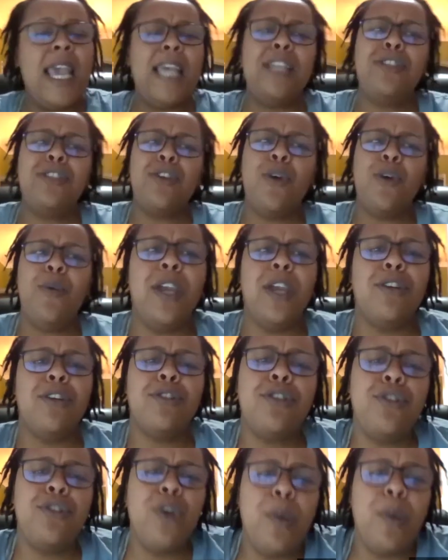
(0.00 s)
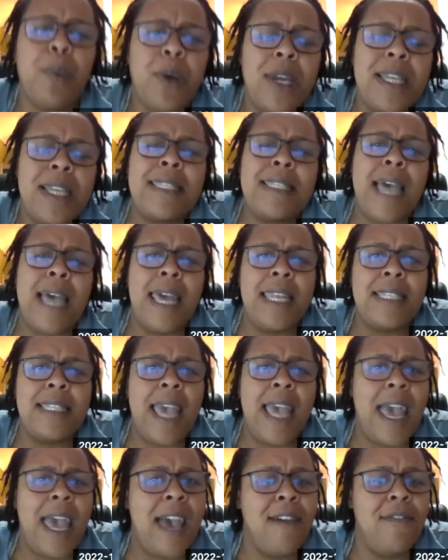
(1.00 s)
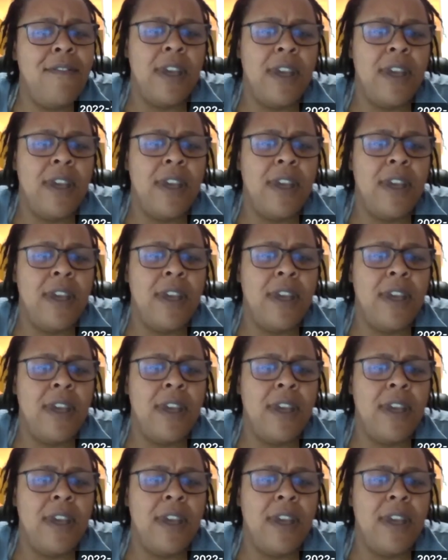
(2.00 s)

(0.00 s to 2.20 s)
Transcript: And so we are super excited to have